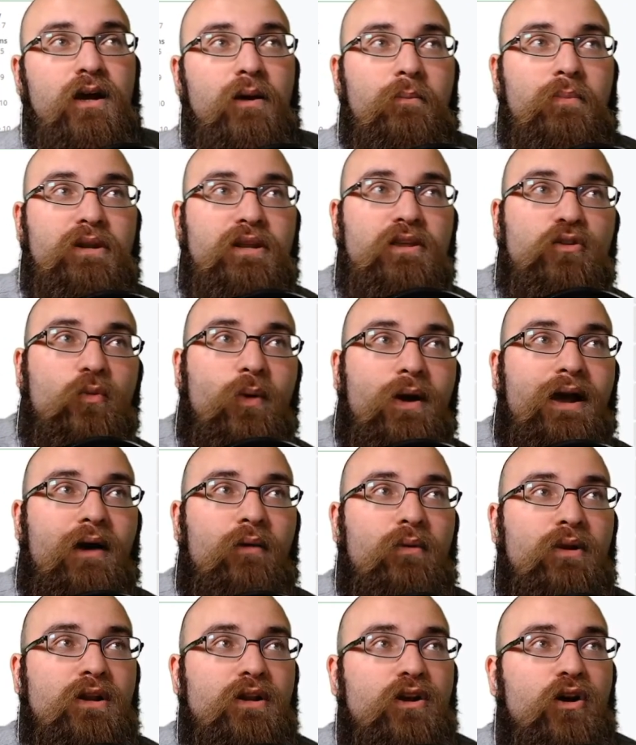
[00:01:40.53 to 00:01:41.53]
But either way, I
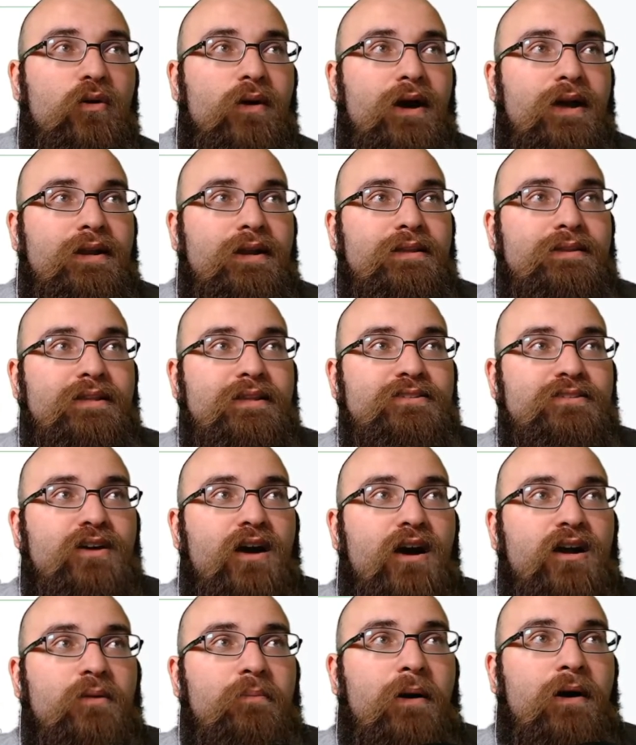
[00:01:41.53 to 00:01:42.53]
wanted to go ahead and let's
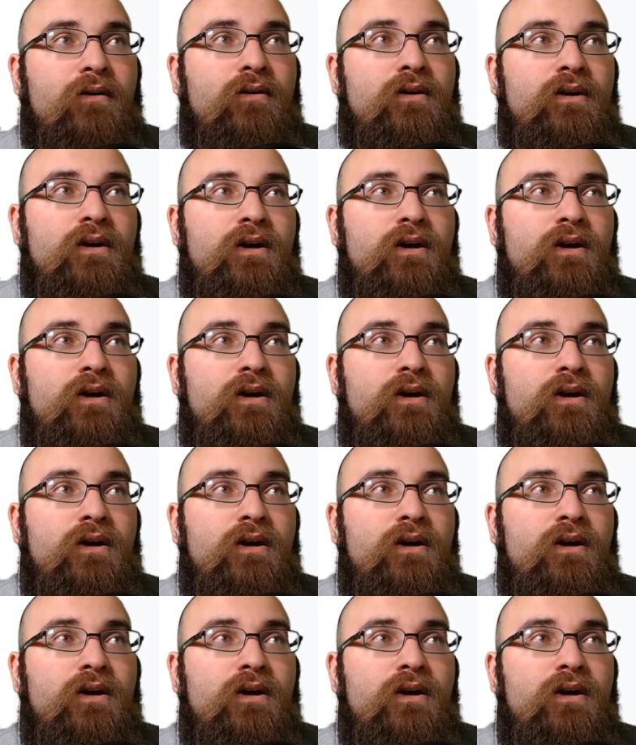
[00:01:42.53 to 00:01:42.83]
talk about